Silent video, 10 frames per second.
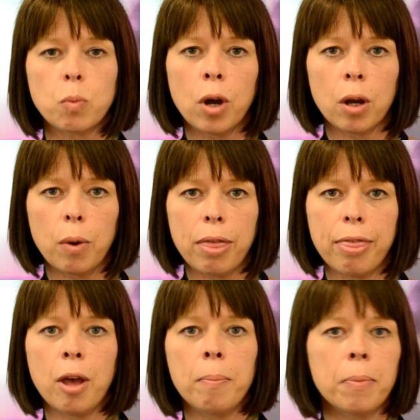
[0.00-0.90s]
work with
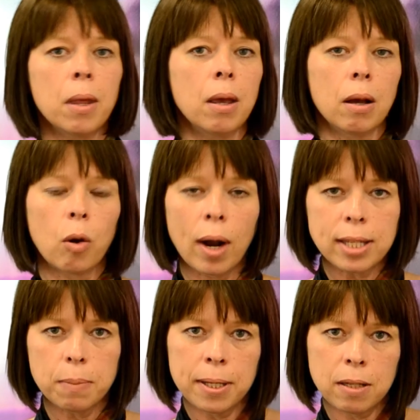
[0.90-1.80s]
them quite a
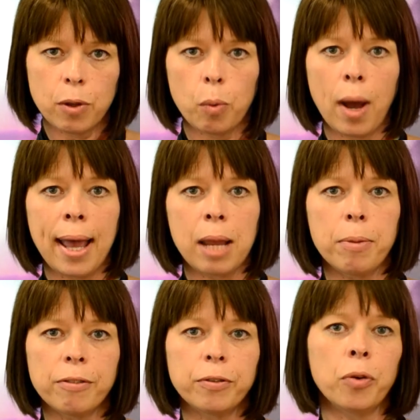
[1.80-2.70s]
bit of the way
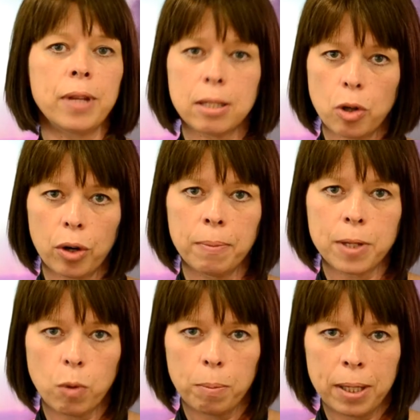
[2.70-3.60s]
before these documents
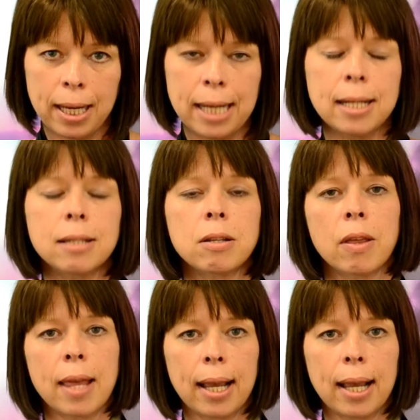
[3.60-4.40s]
will be needed so that they